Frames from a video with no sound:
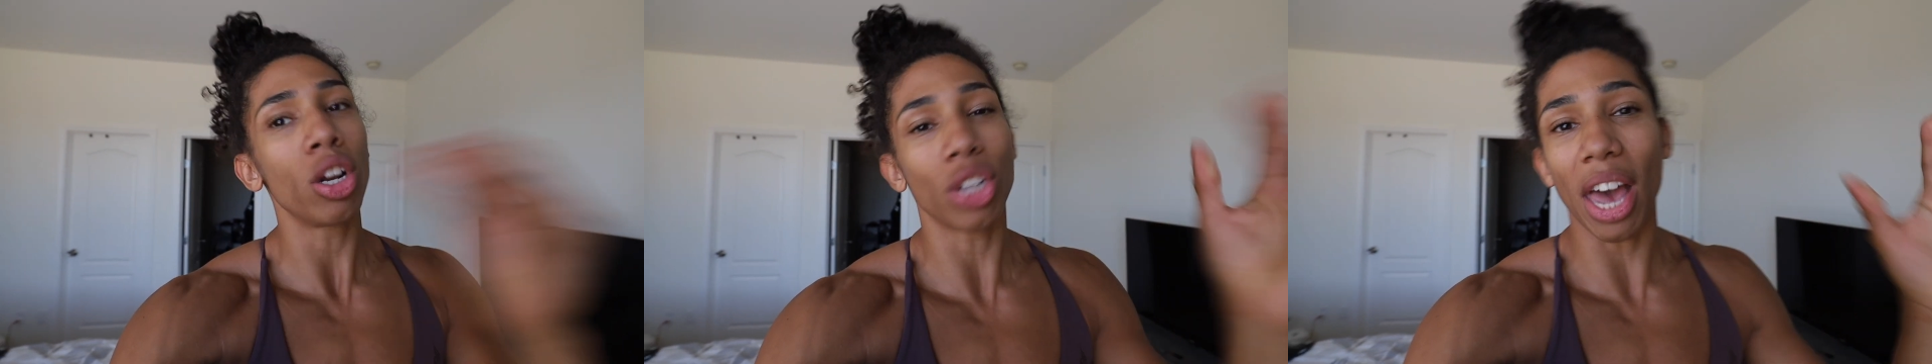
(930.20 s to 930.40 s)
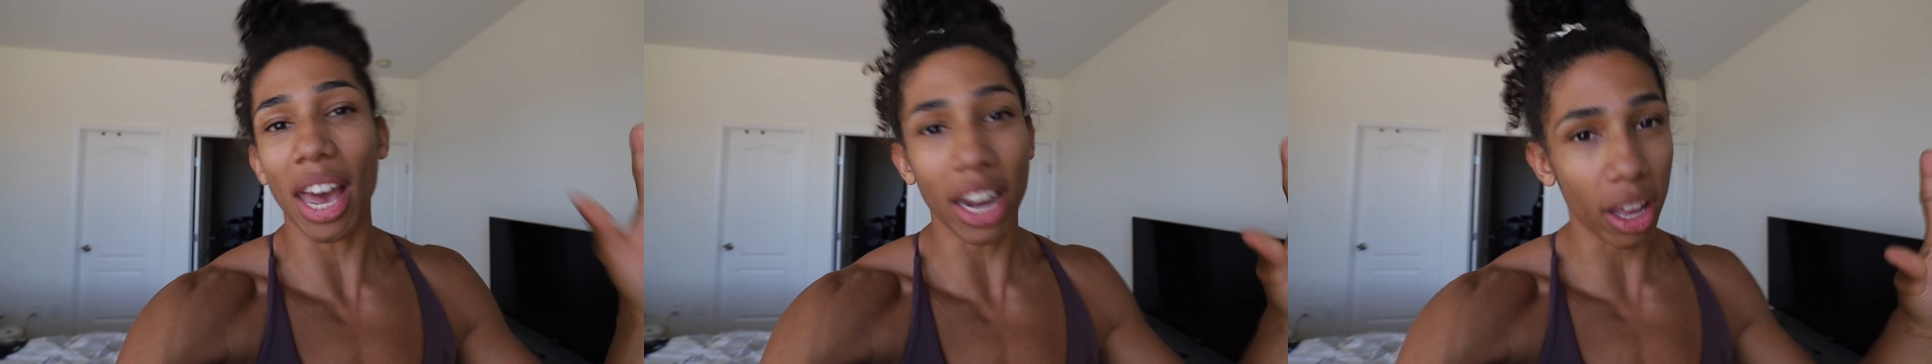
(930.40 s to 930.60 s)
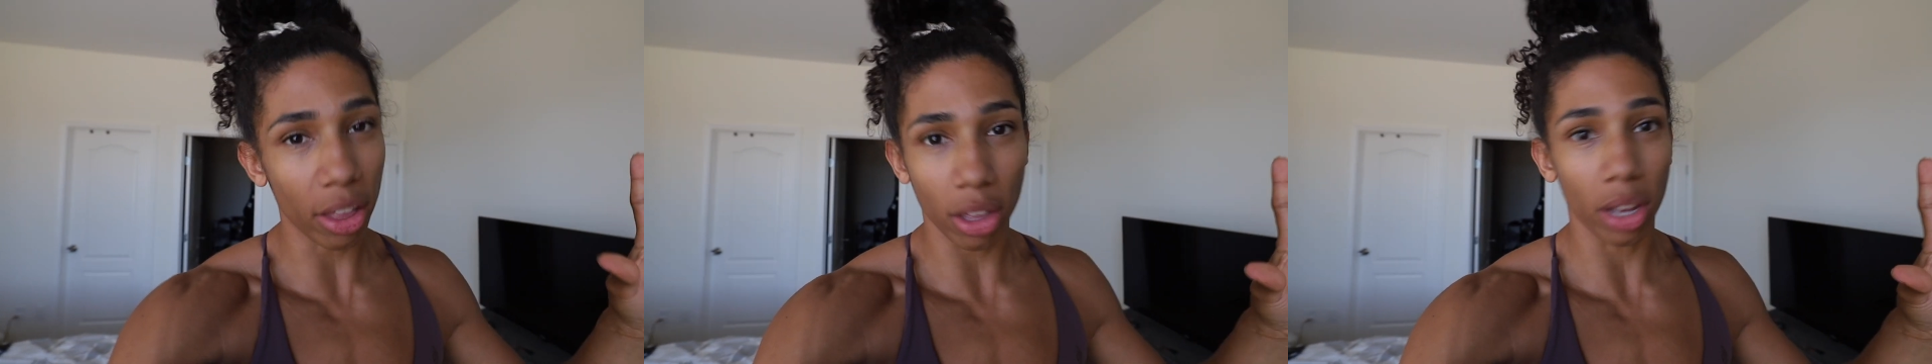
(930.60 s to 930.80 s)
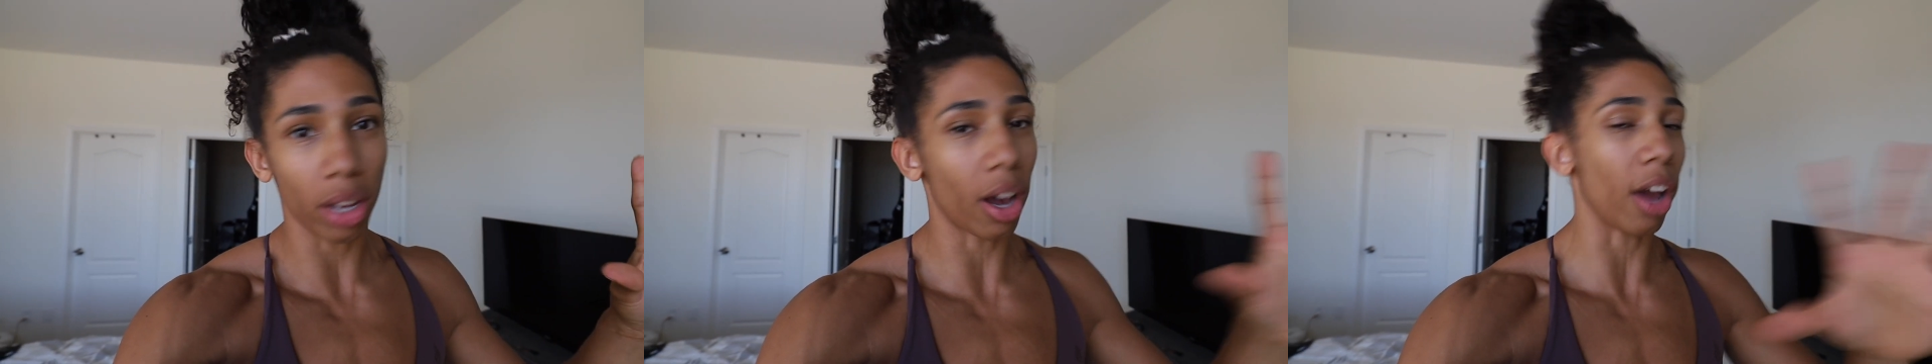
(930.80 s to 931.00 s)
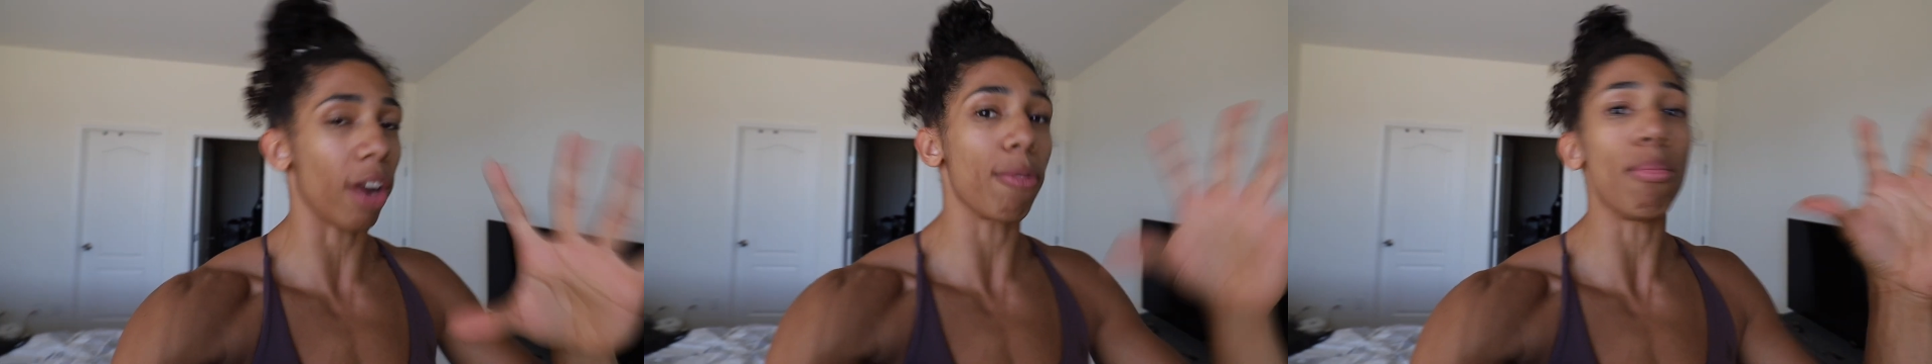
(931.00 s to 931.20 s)
to any other
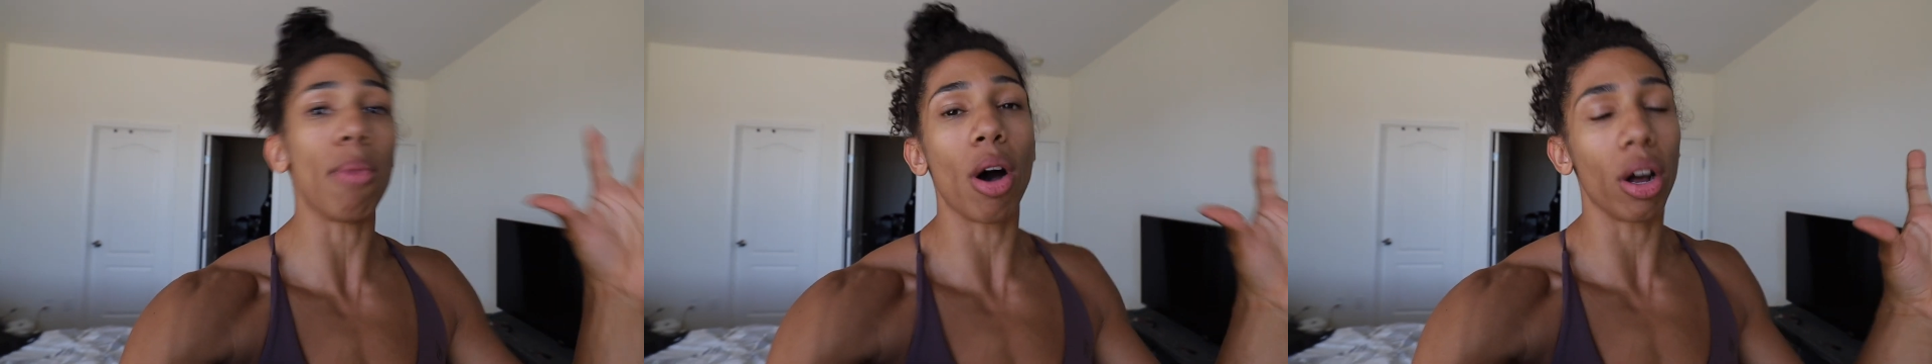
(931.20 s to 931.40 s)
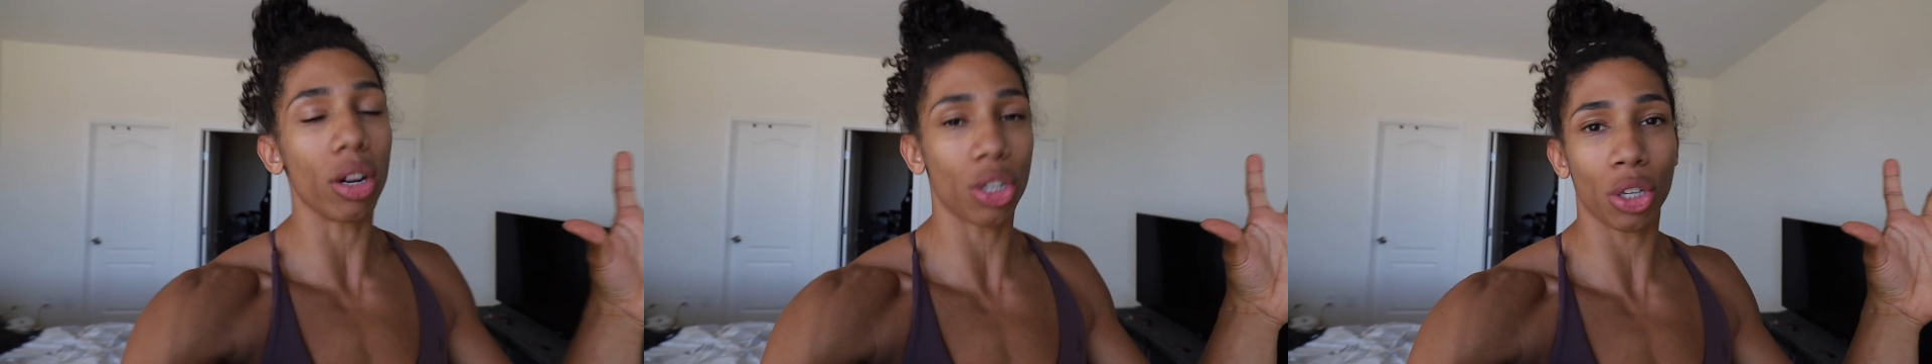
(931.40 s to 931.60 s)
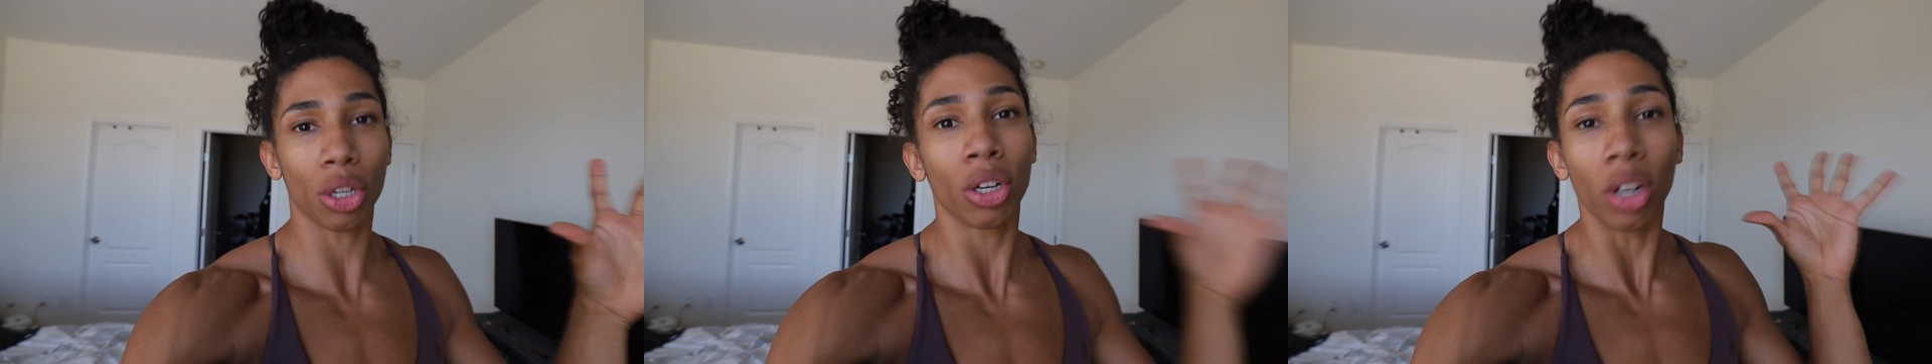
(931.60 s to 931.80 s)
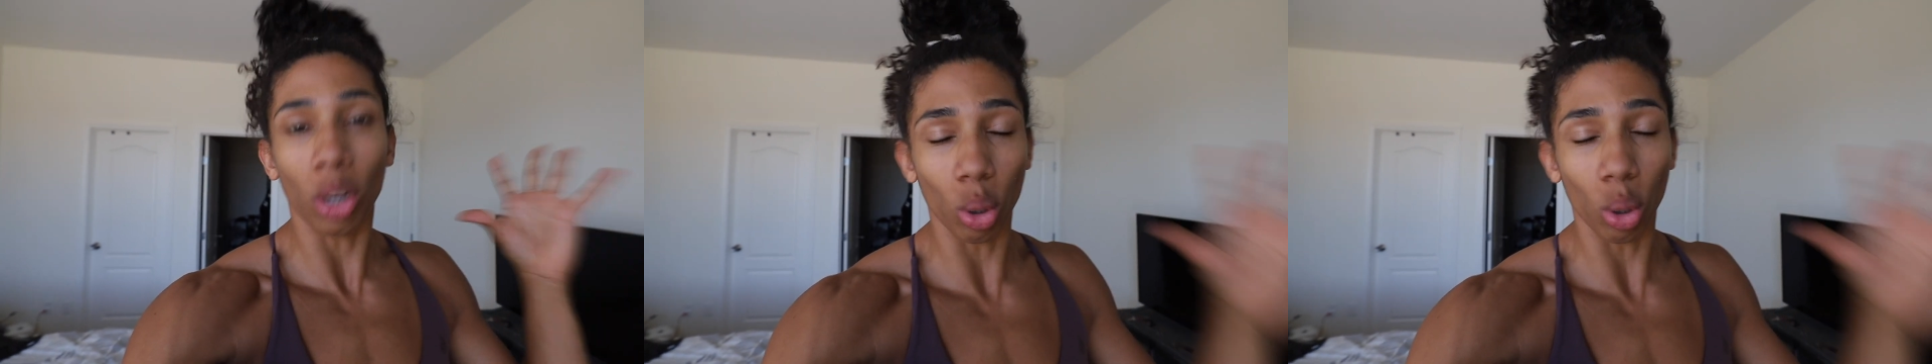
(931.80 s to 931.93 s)
kind of merch